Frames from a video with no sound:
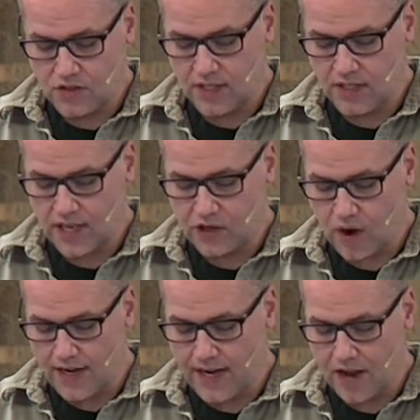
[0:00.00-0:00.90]
that they
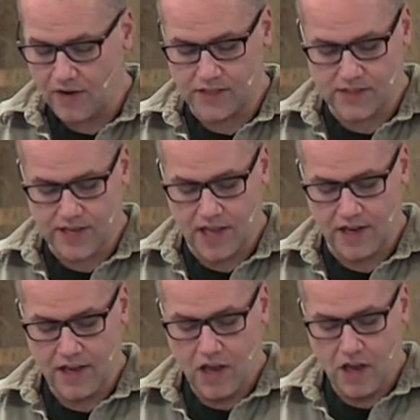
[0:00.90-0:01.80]
cried out and said,
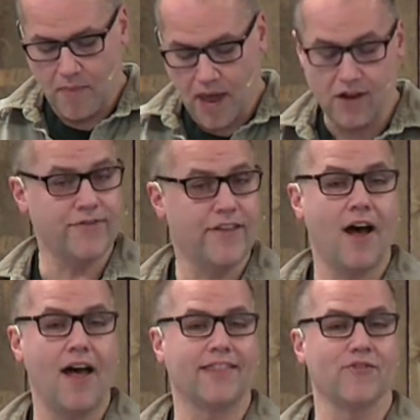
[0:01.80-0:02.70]
Man of
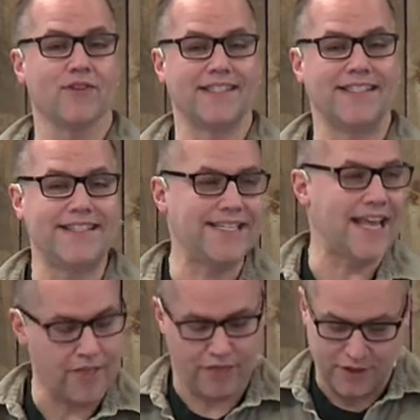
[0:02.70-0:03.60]
God, there is
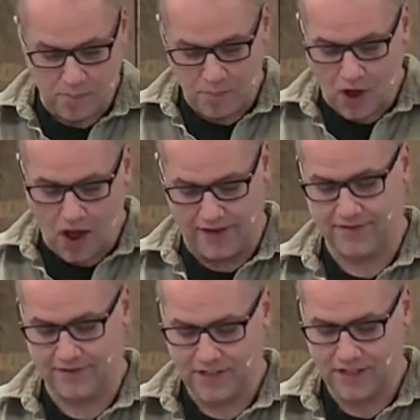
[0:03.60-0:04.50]
death in the pot.
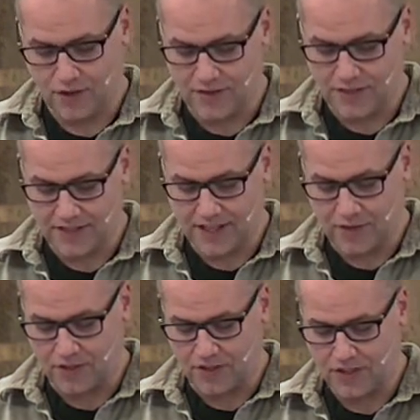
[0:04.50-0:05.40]
I love this
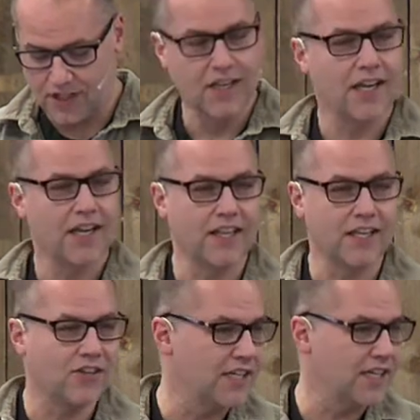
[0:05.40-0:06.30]
language. And they
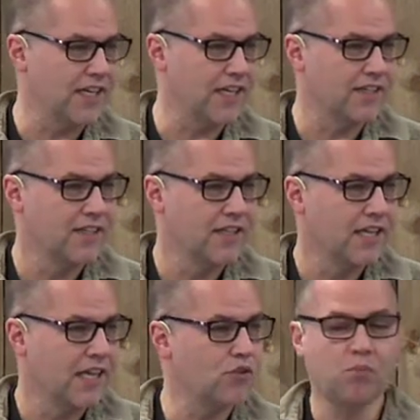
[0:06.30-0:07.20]
couldn't eat it.
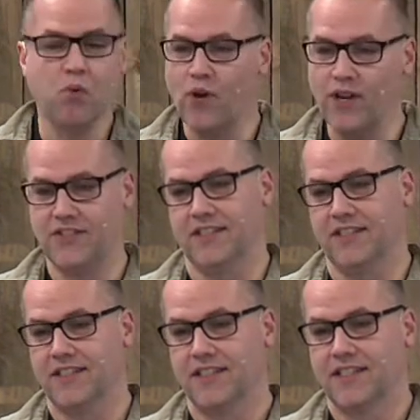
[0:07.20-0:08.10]
It was poisoned.
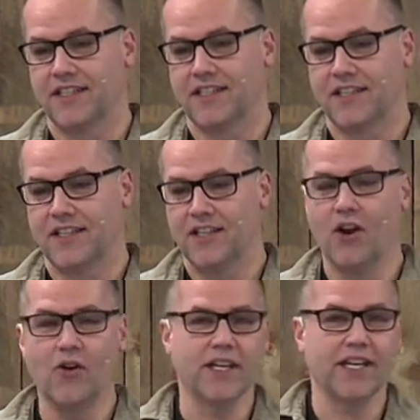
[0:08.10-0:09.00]
You
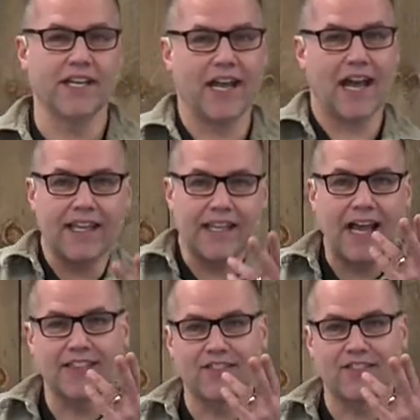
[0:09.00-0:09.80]
know, and I